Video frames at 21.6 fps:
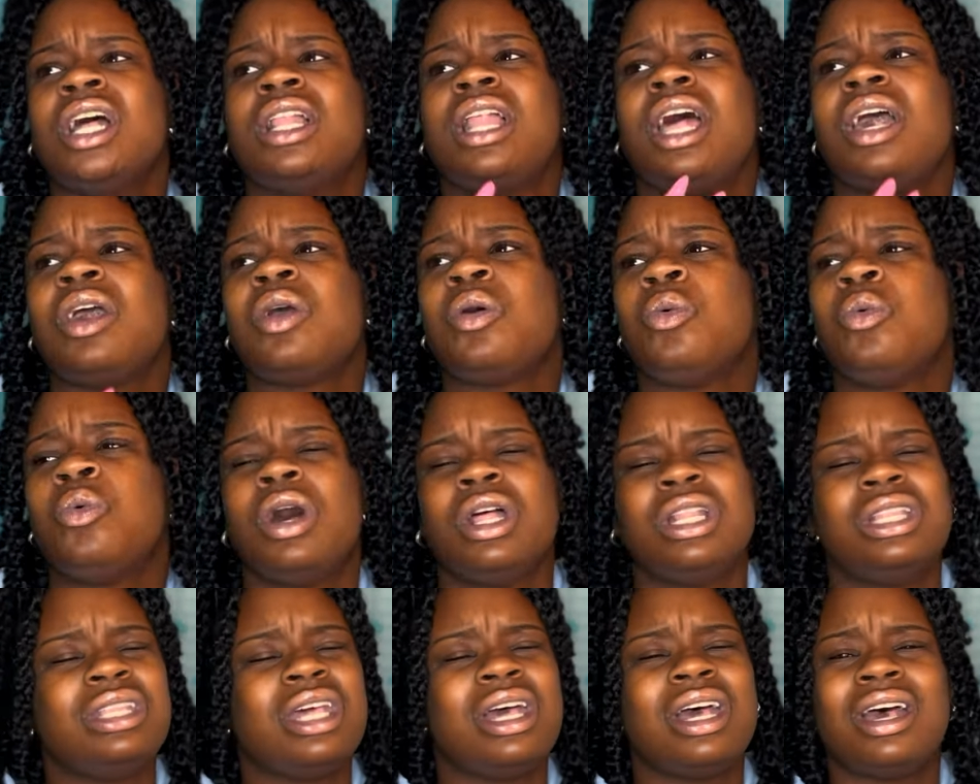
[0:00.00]
Like,
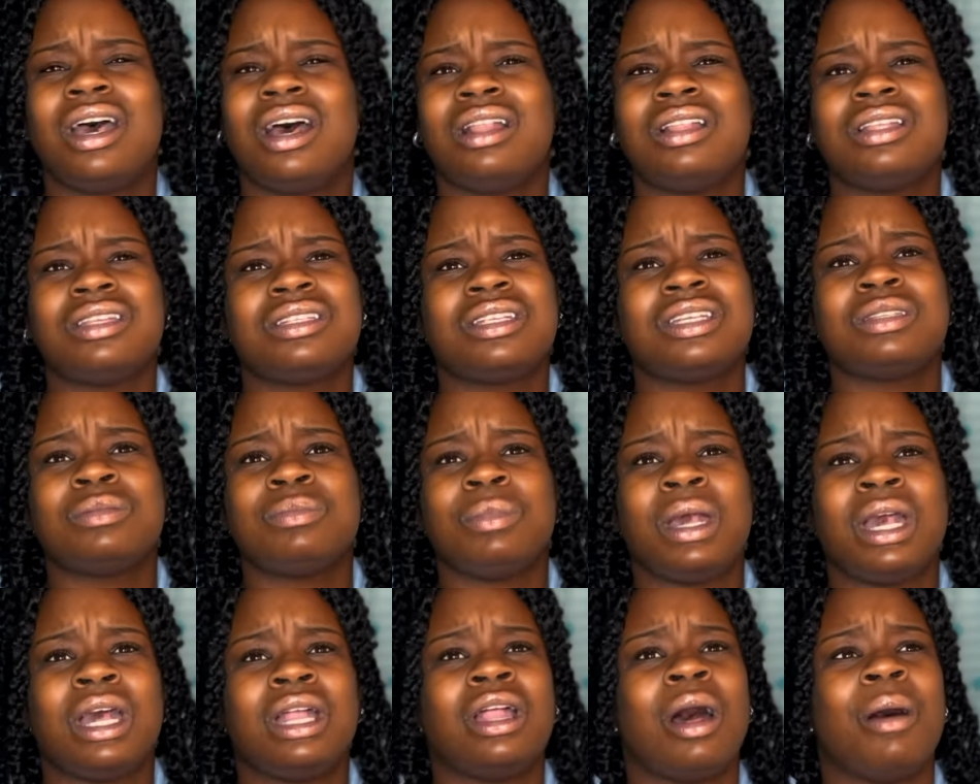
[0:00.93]
what the hell is this
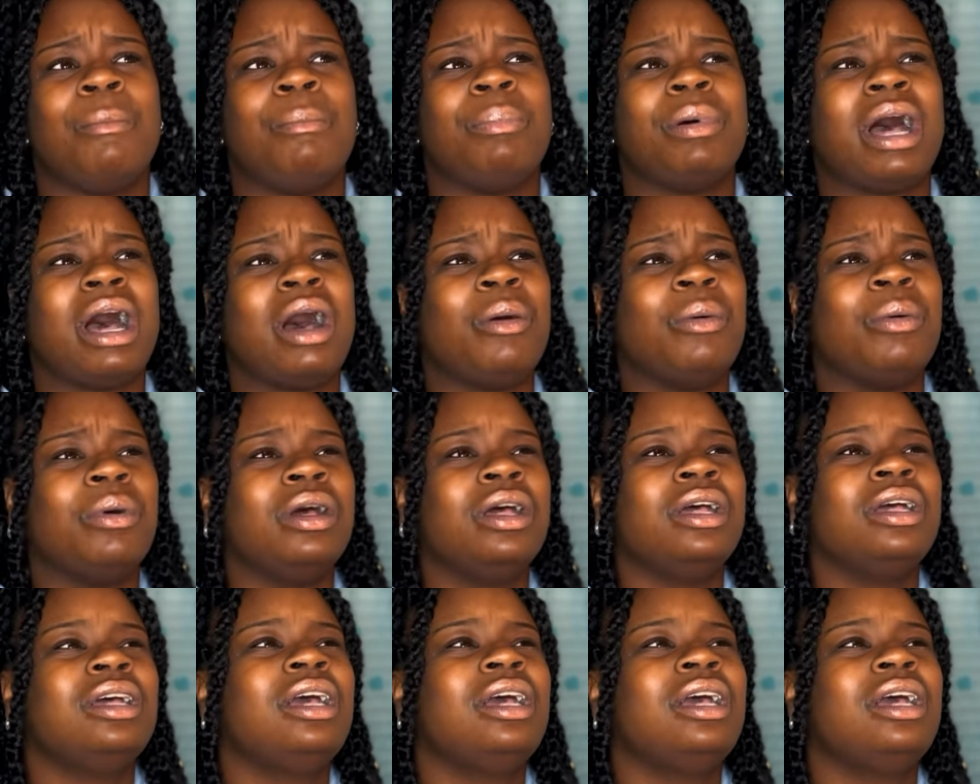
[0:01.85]
man about?